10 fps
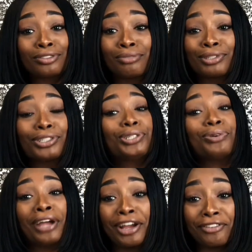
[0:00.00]
swimsuits you
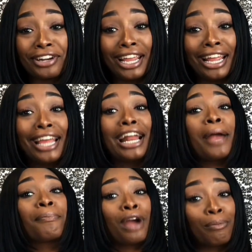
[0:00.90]
will ever need, and I
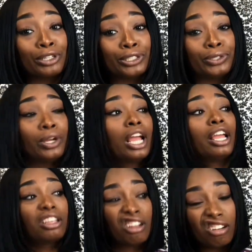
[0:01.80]
promise you,
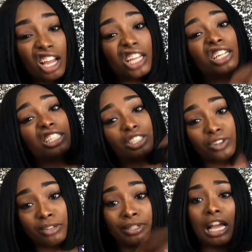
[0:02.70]
go down your
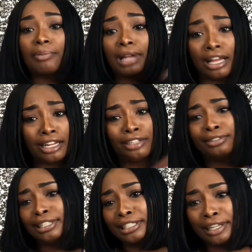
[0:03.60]
Instagram timeline and you
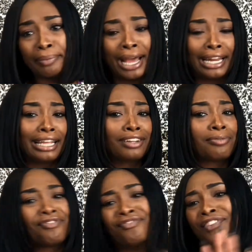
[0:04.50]
see somebody in
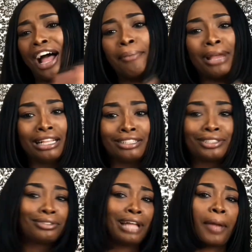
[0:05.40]
a 5 bathing
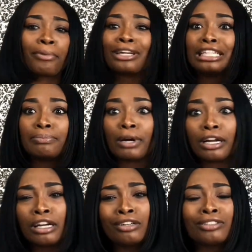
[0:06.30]
suit like Bernice
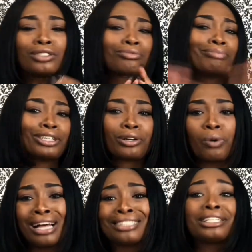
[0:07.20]
Burgos, Miracle
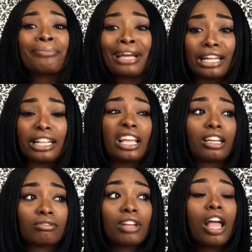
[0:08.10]
Watts, somebody like
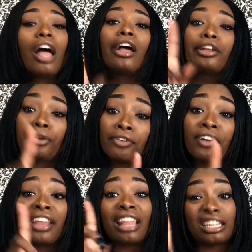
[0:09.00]
that. You can
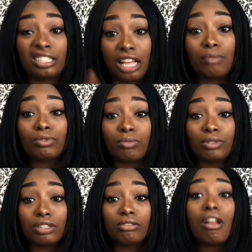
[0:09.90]
find that same
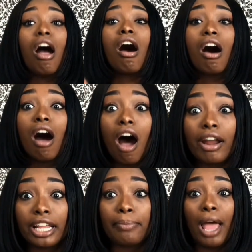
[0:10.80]
swimsuit
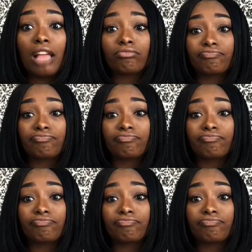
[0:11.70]
on eBay.